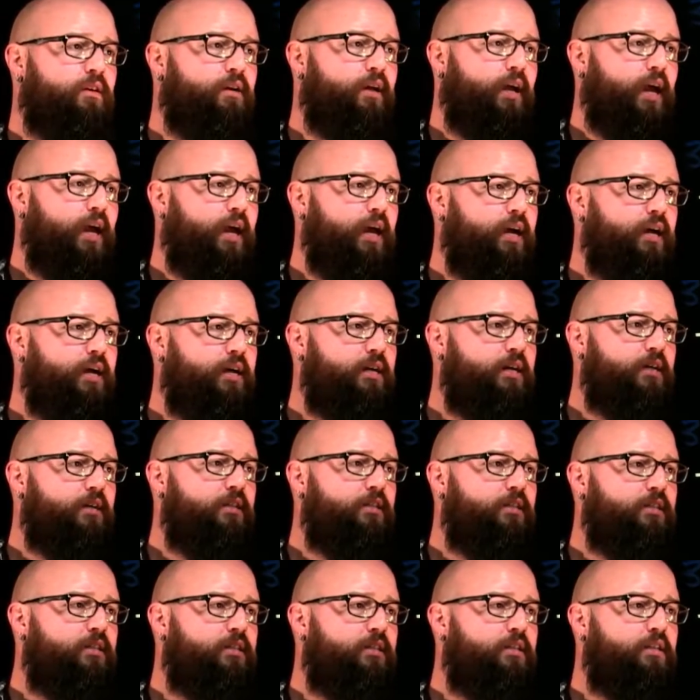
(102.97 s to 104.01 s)

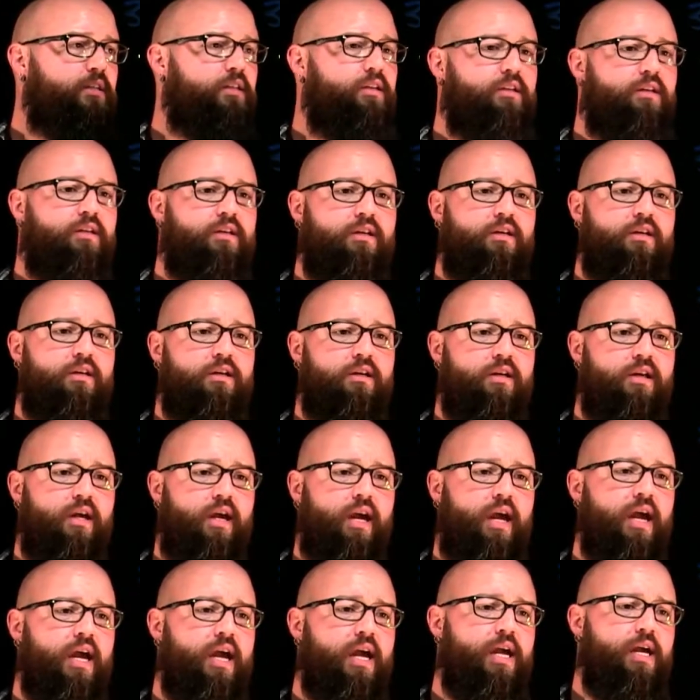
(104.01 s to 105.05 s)
has
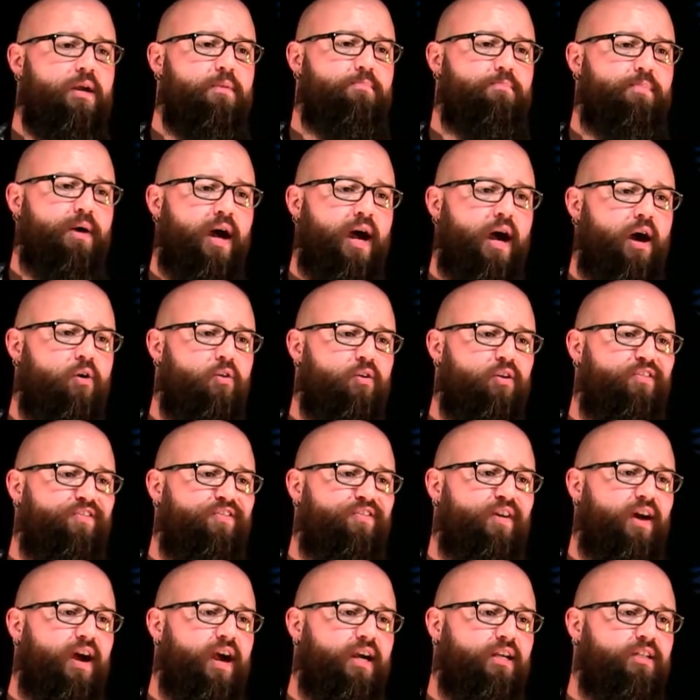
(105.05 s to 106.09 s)
a power
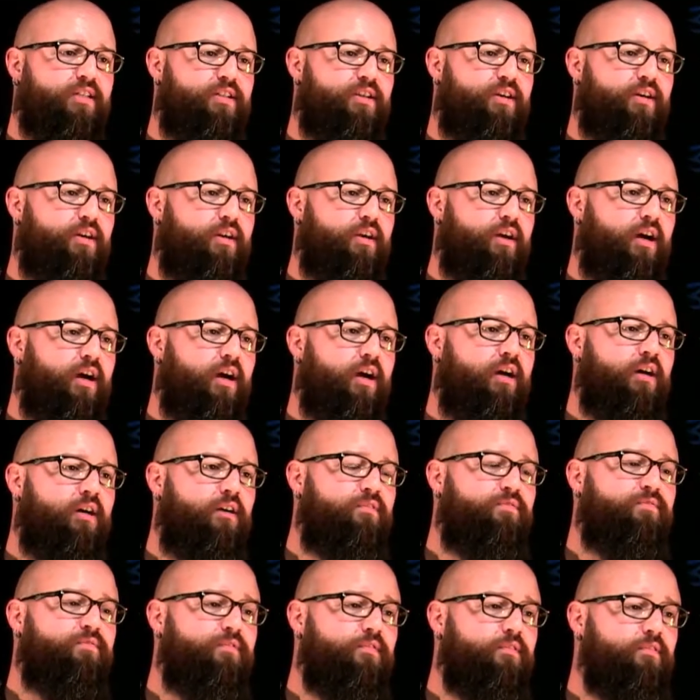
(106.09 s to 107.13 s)
factor
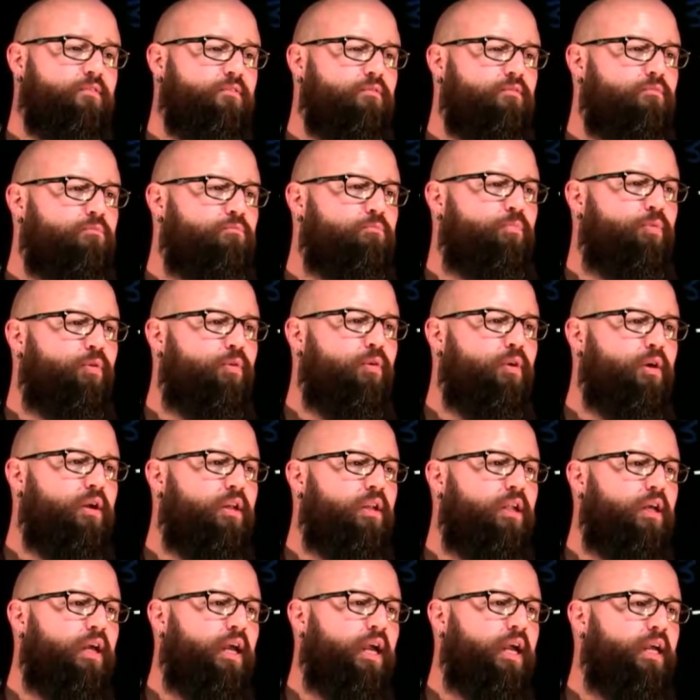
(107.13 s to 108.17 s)
of
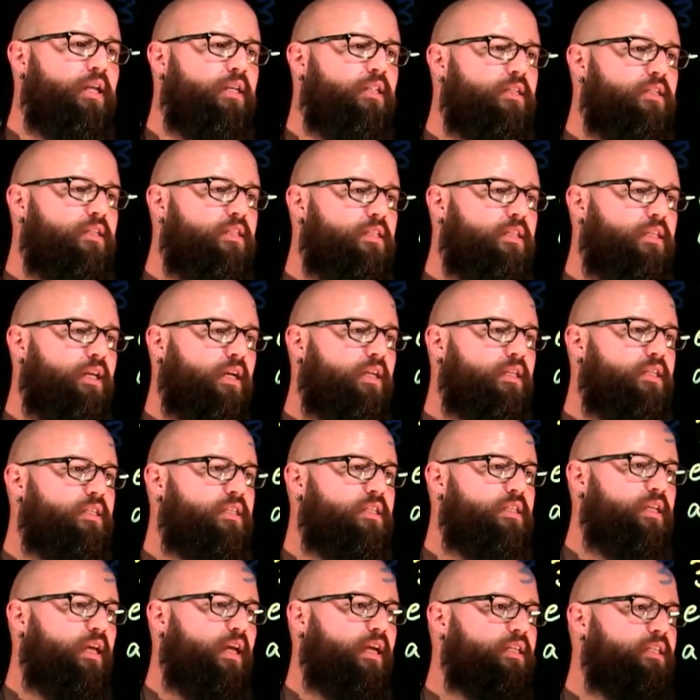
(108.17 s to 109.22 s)

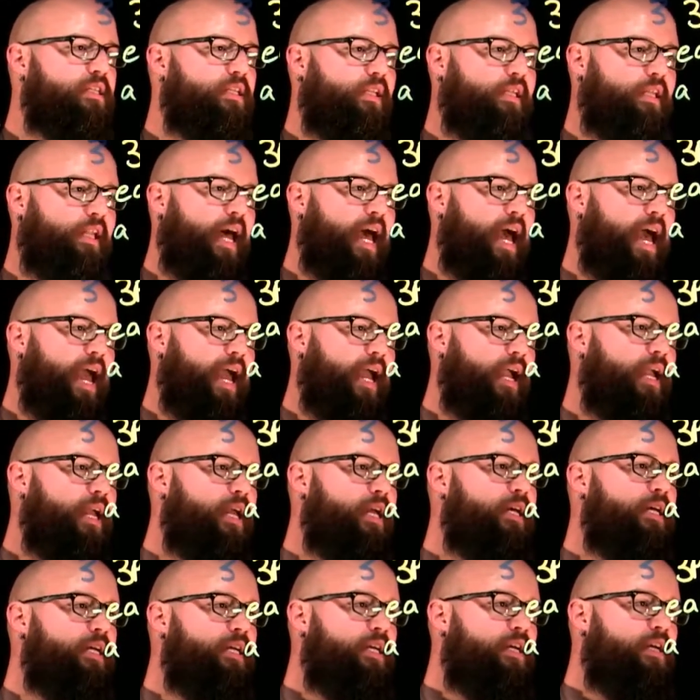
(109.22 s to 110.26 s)
0.866 lag.
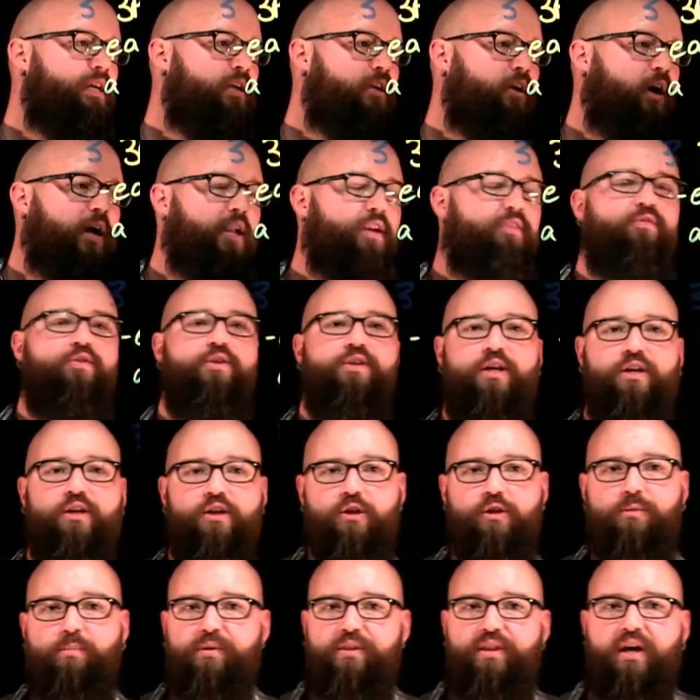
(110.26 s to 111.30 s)
Kind of redundant
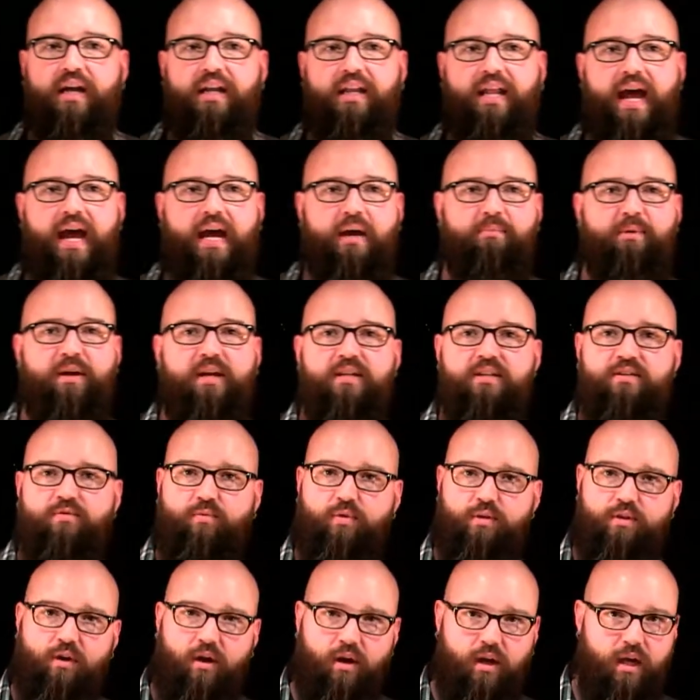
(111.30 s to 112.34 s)
to put that lag because if
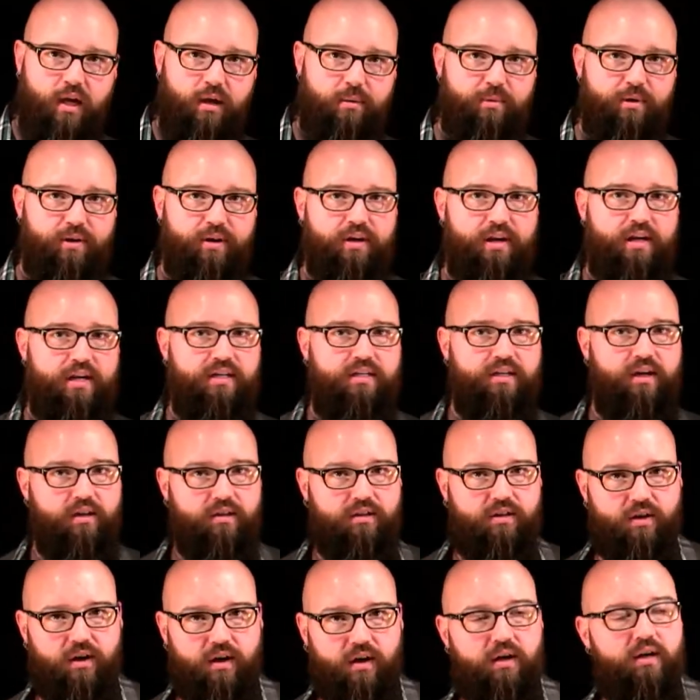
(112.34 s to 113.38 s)
we're talking about an
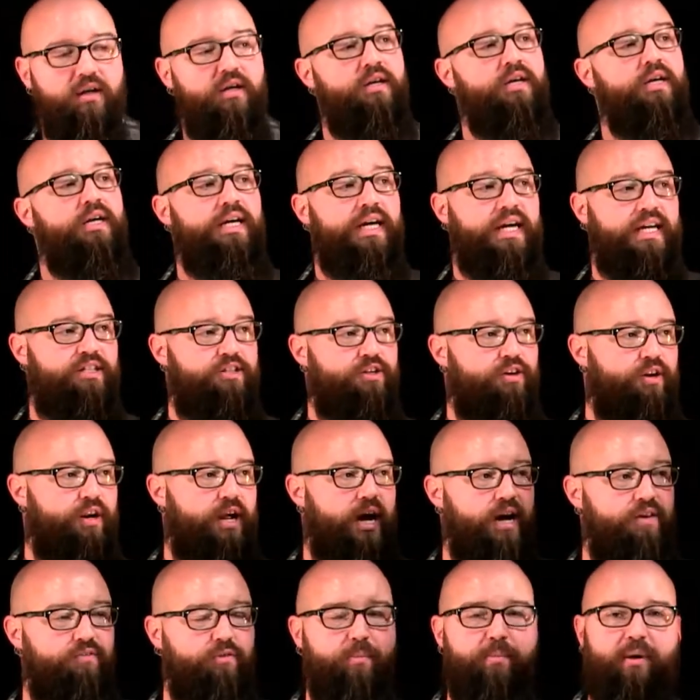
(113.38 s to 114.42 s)
inductor, it's going to
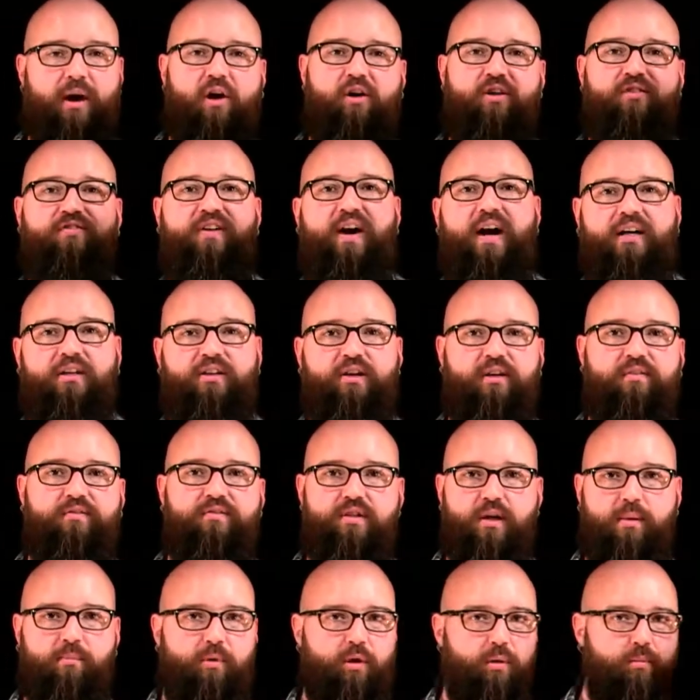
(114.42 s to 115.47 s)
have a power factor of
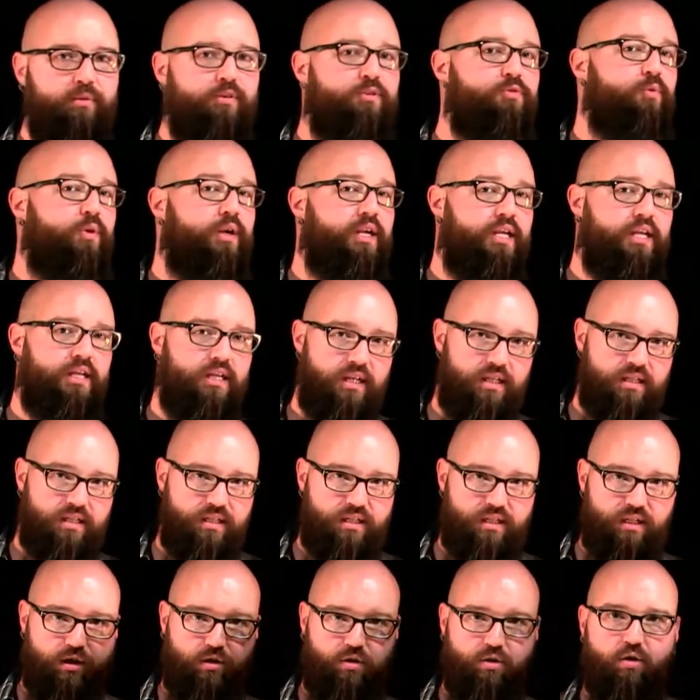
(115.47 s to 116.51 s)
somewhere between
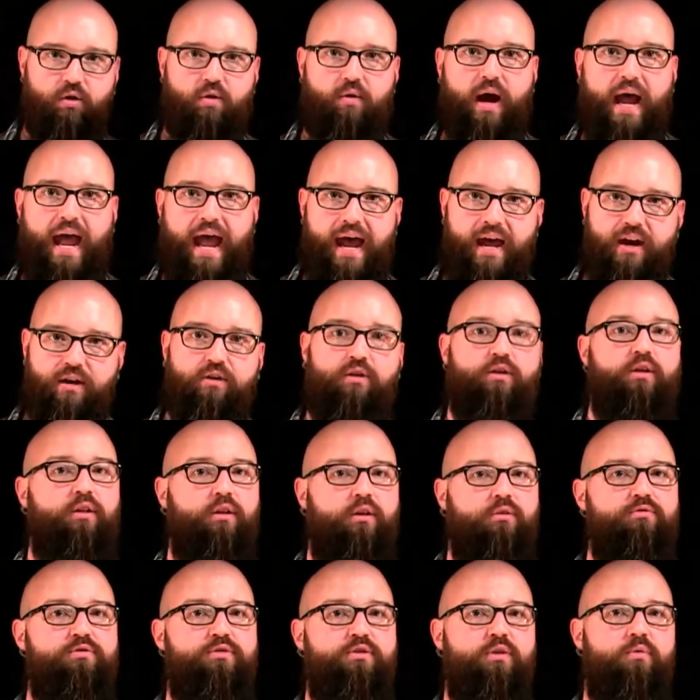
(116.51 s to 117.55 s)
zero and
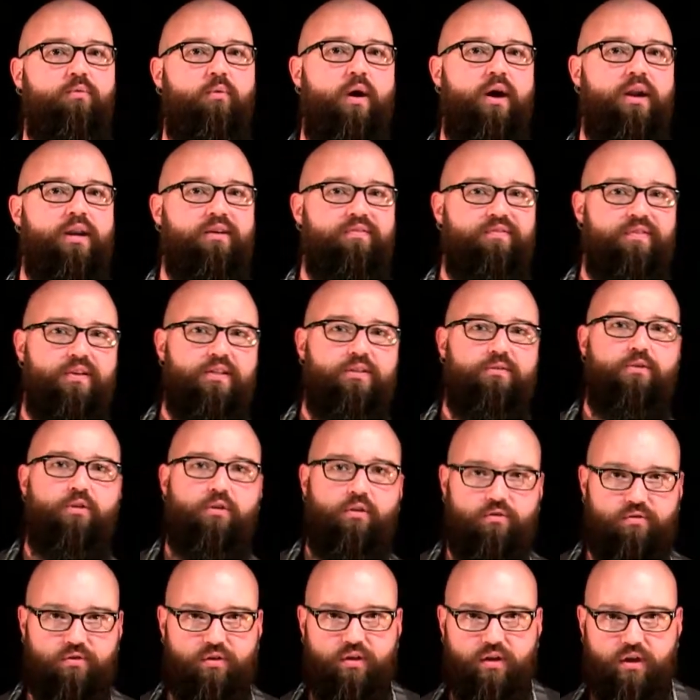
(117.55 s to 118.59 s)
close to one if it's
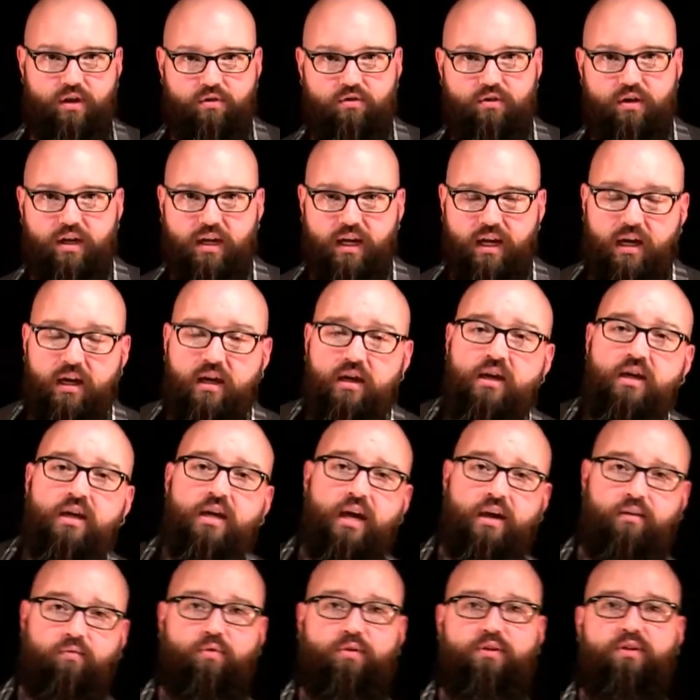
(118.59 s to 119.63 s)
closer to unity.
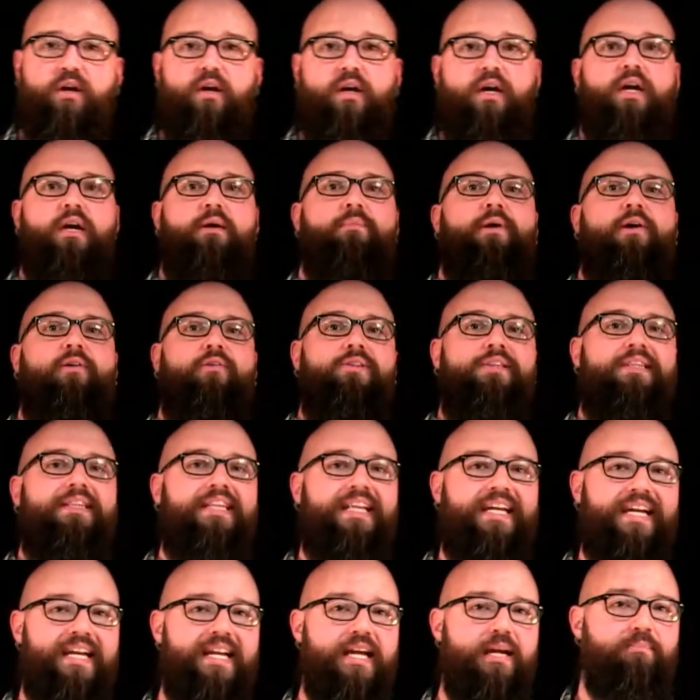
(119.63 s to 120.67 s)
If we're talking about
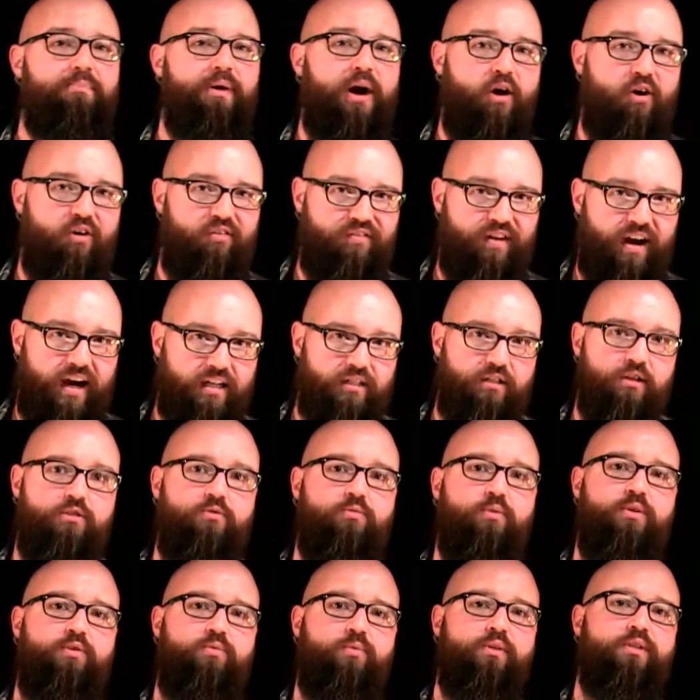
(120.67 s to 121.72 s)
leading power factors,
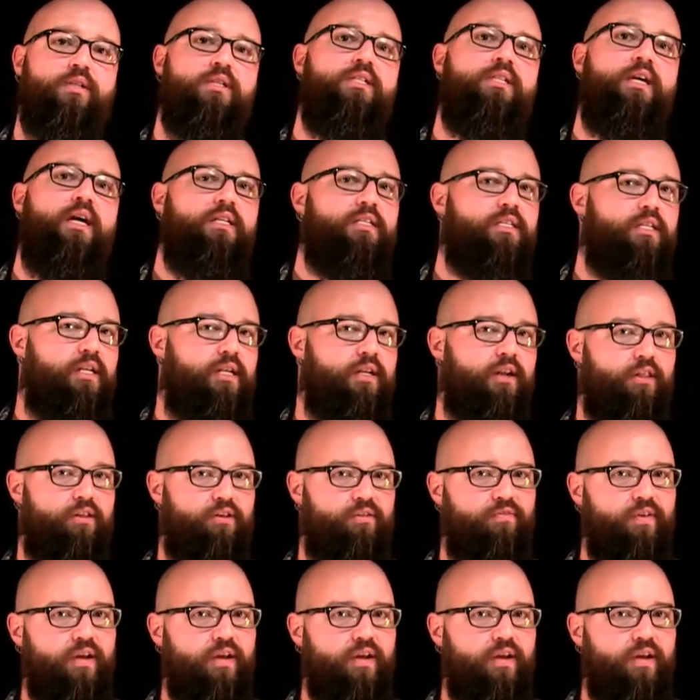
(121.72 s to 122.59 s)
which we'll discuss in another